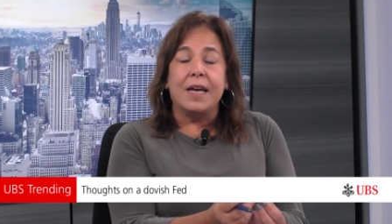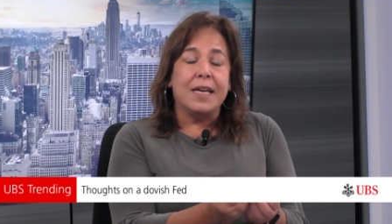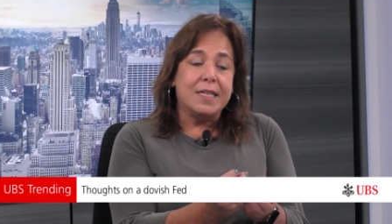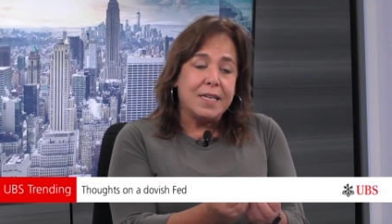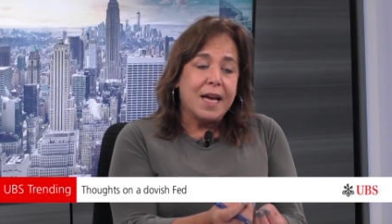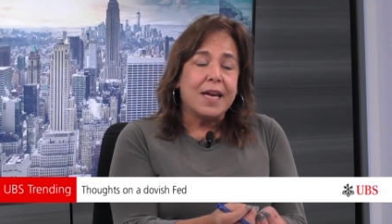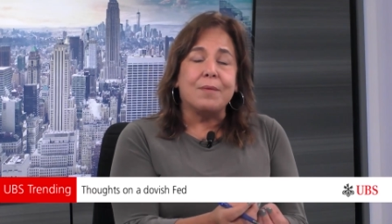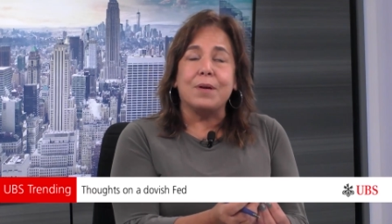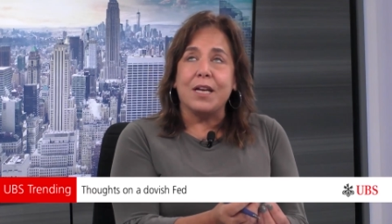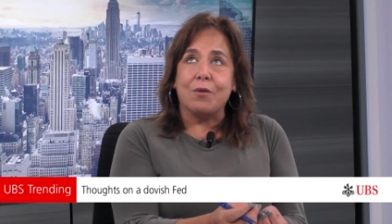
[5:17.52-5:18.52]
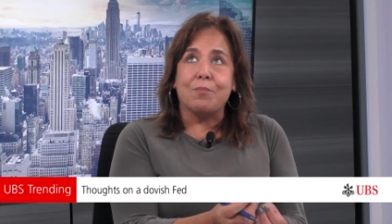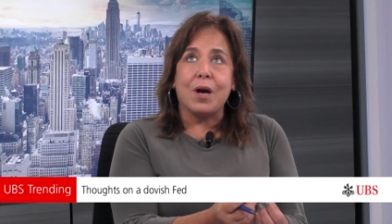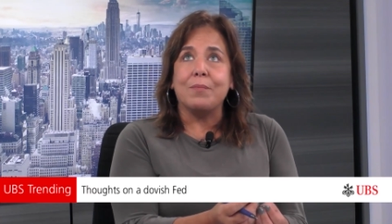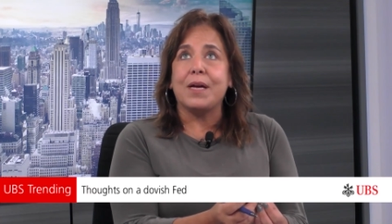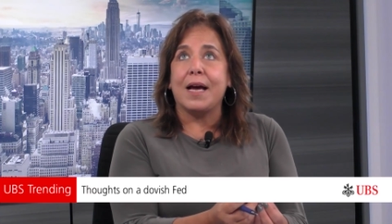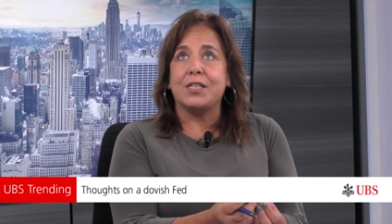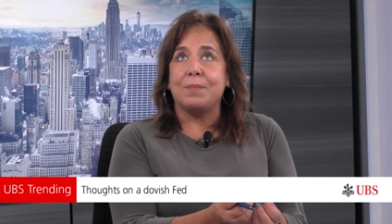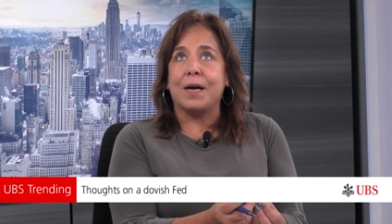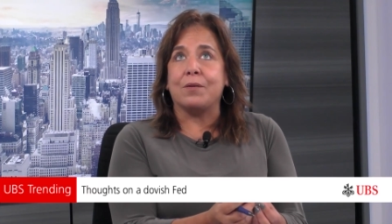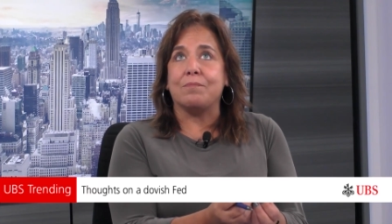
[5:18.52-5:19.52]
And today, you know, it probably has
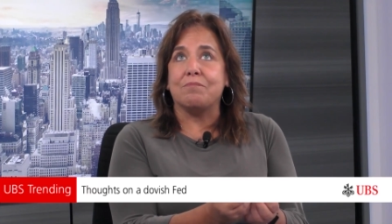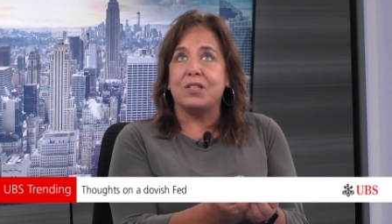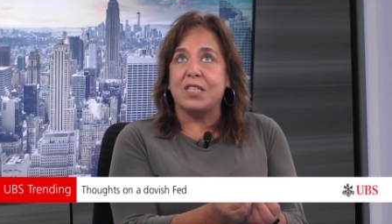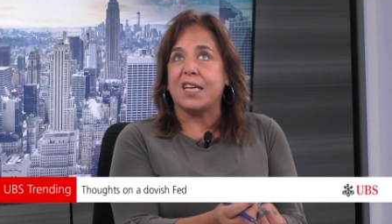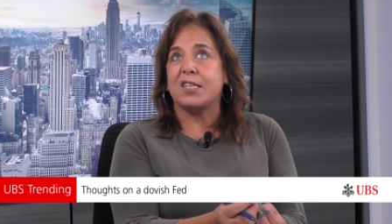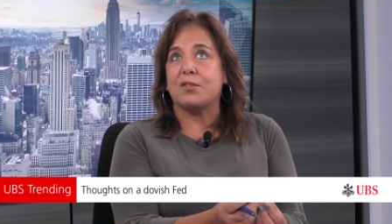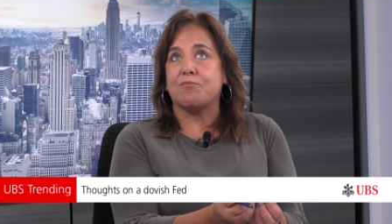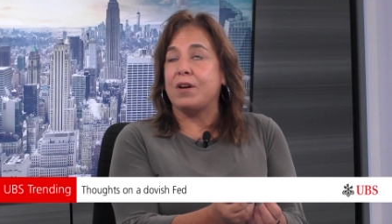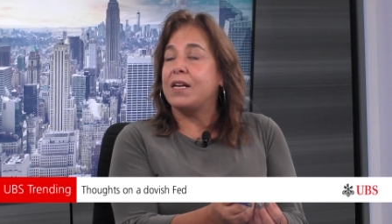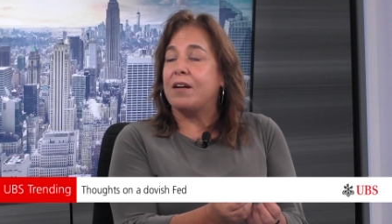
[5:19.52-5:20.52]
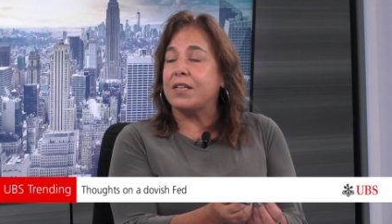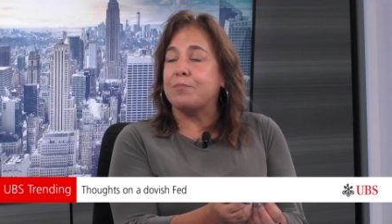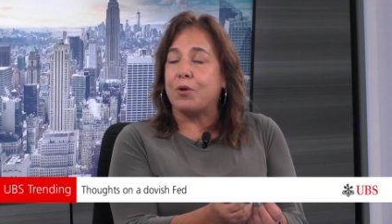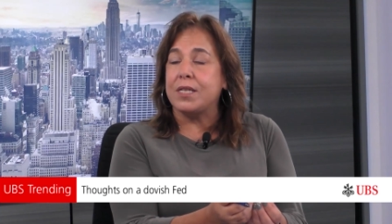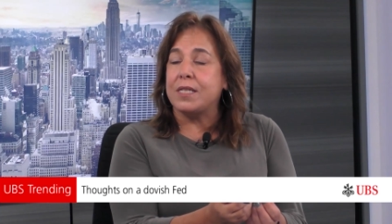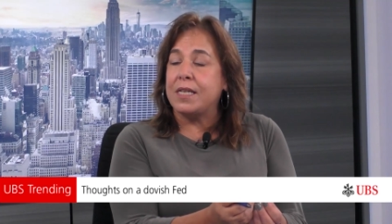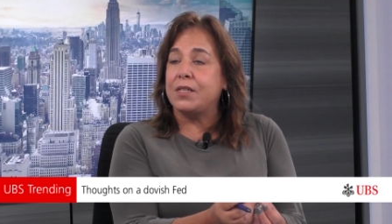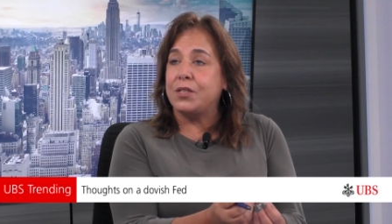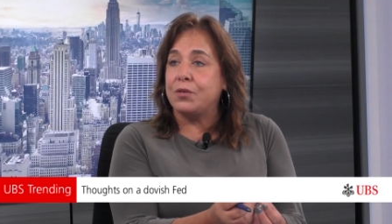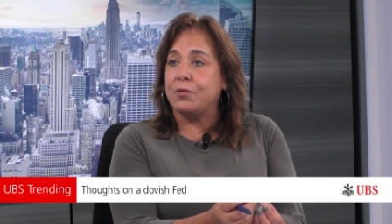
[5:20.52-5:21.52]
about six rate hikes priced
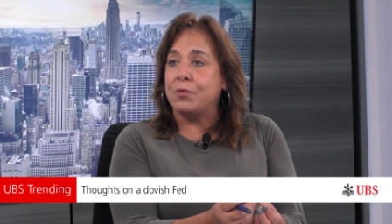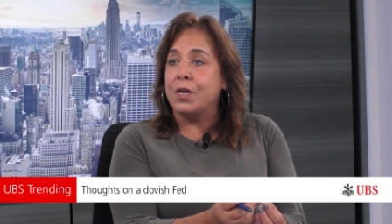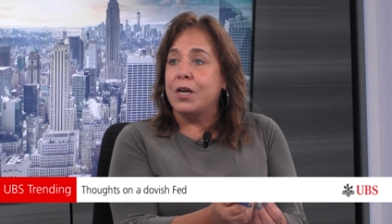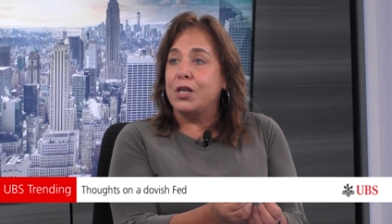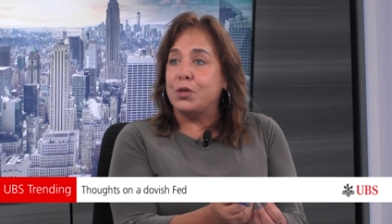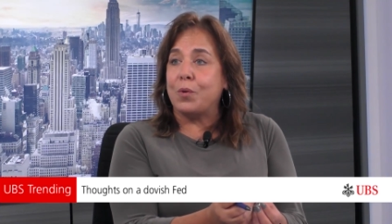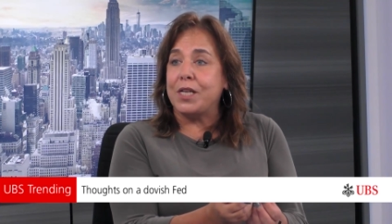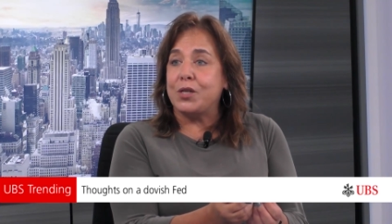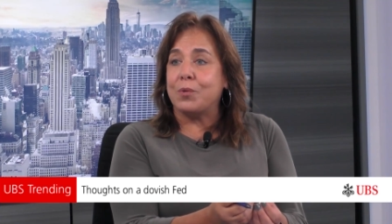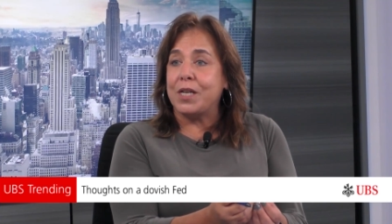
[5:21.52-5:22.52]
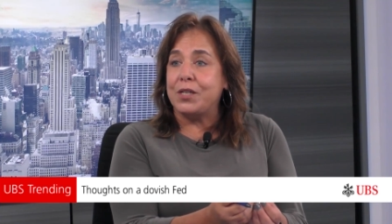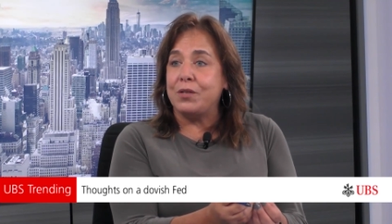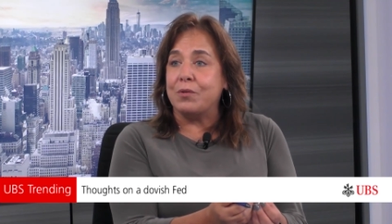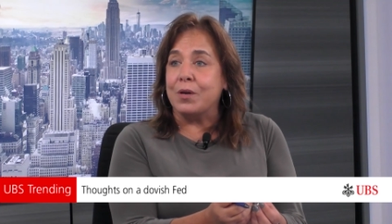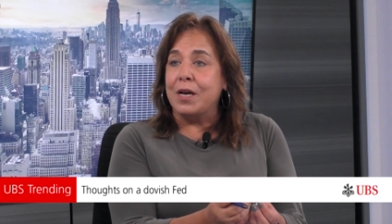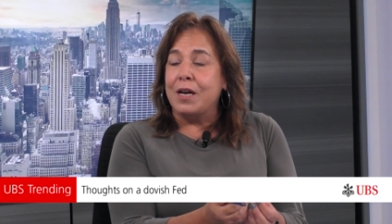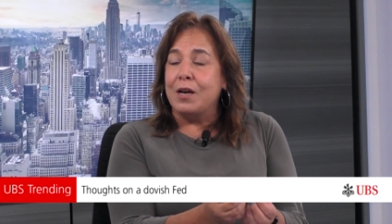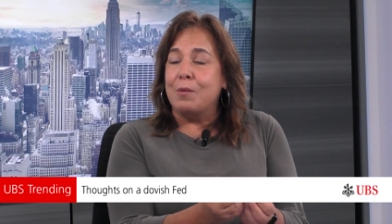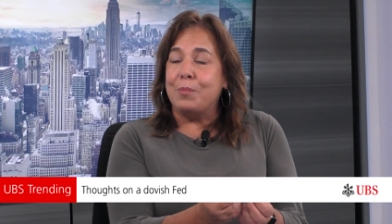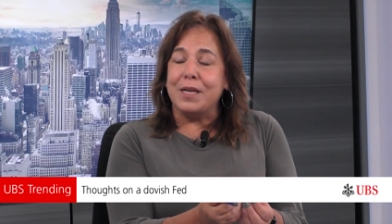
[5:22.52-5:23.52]
into 2022,
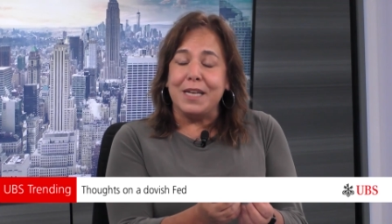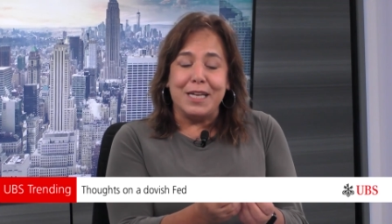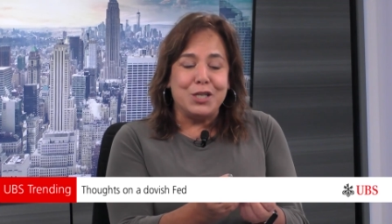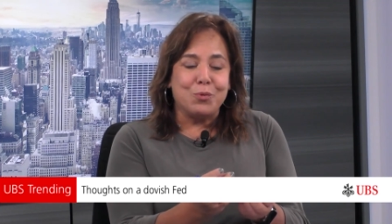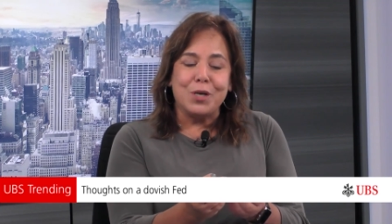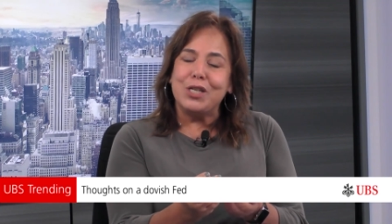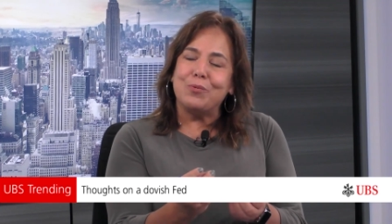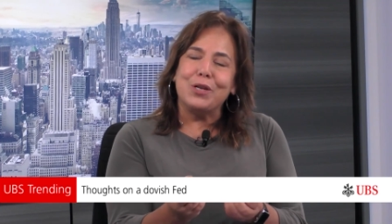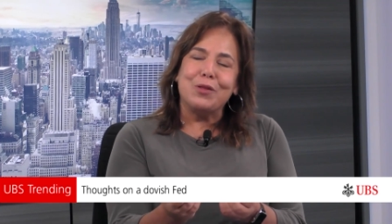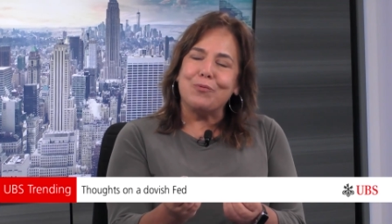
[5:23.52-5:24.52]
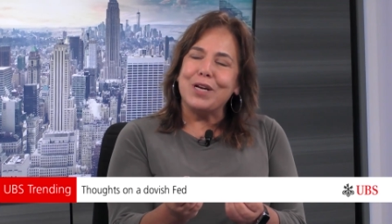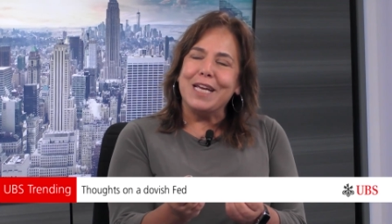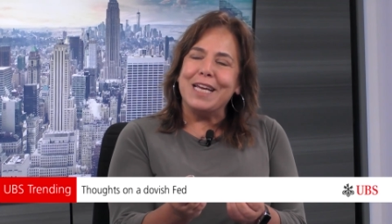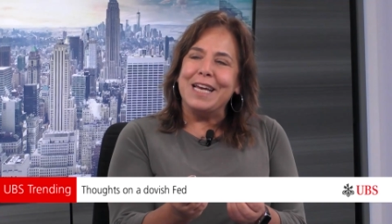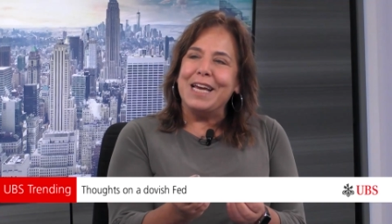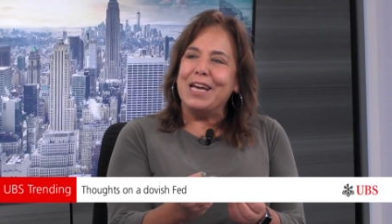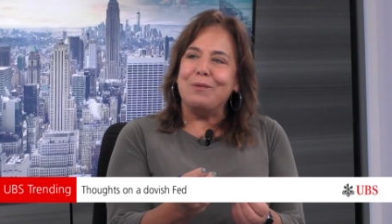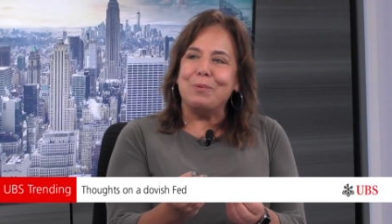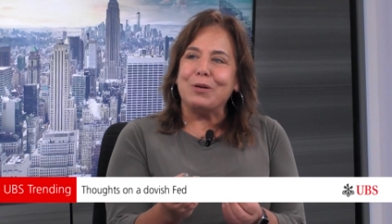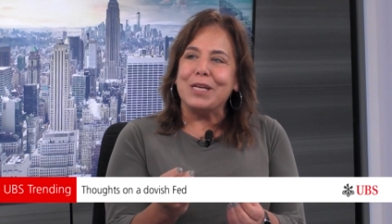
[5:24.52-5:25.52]
but in 2023,
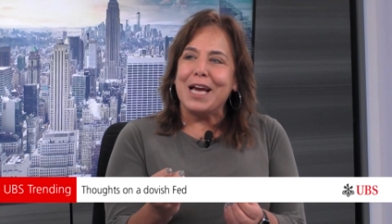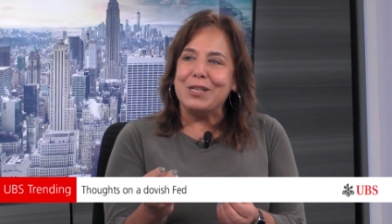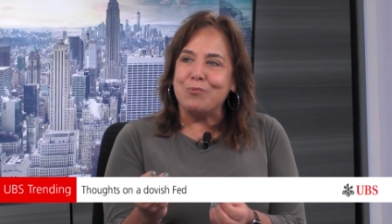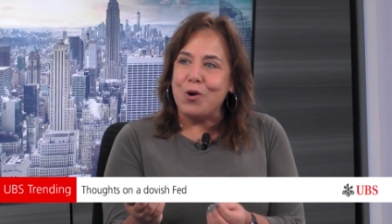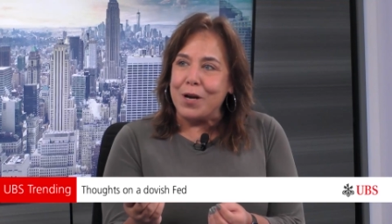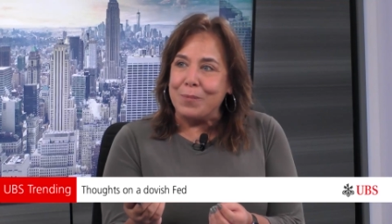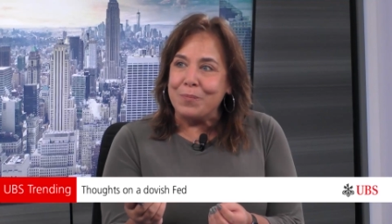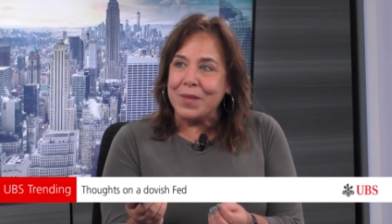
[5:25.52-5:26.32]
it barely has one.